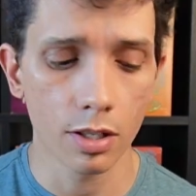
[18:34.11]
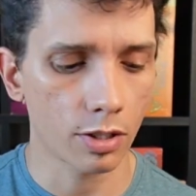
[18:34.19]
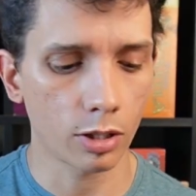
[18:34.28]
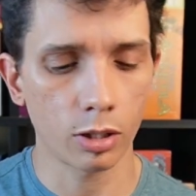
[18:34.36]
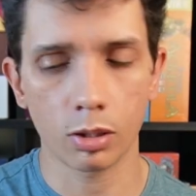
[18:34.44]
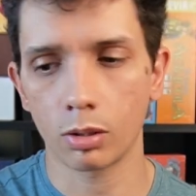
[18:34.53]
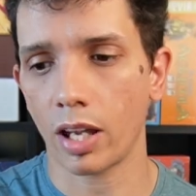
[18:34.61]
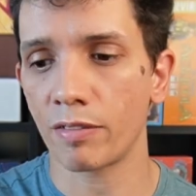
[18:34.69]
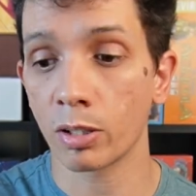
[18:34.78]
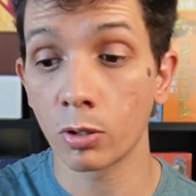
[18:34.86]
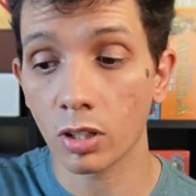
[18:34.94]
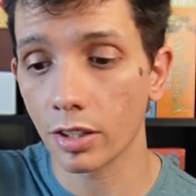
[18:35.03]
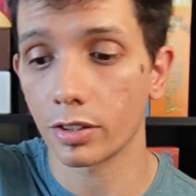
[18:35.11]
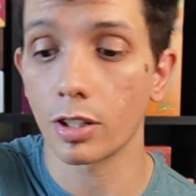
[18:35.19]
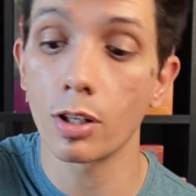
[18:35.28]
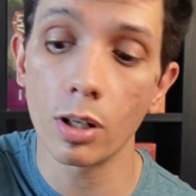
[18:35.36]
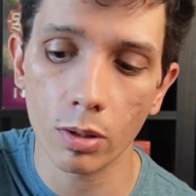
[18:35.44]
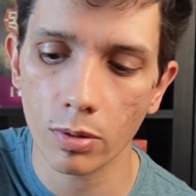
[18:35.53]
So every good hunter
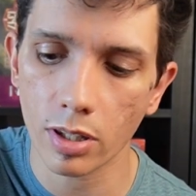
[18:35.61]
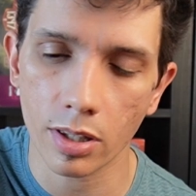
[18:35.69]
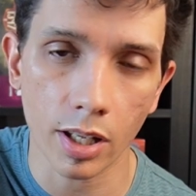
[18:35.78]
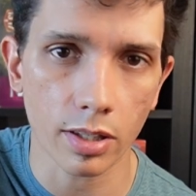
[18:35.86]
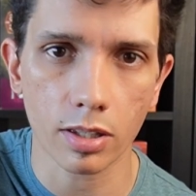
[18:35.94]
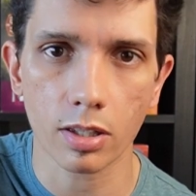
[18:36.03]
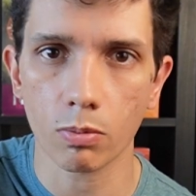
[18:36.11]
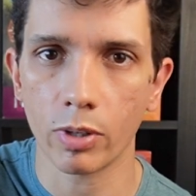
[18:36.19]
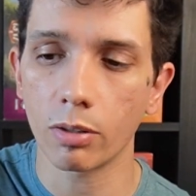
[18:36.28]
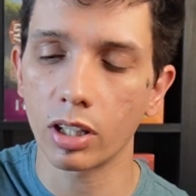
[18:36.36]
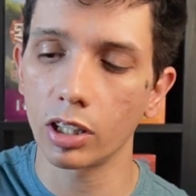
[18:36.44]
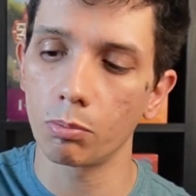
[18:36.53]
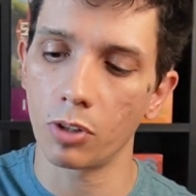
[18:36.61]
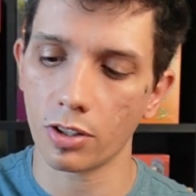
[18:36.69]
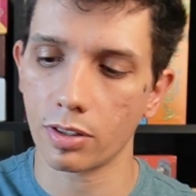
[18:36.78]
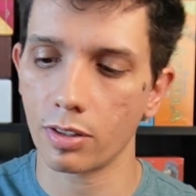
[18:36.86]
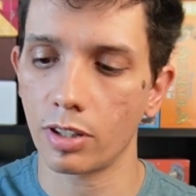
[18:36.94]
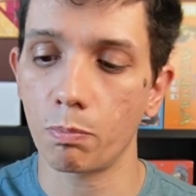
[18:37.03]
knows that when you kill a
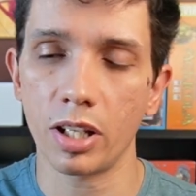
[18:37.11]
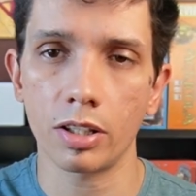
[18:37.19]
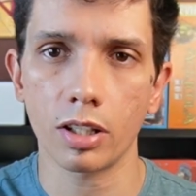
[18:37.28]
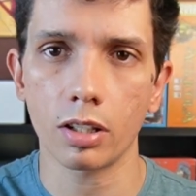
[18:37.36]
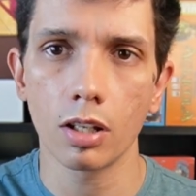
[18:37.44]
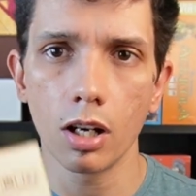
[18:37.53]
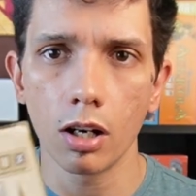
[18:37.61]
monster, depending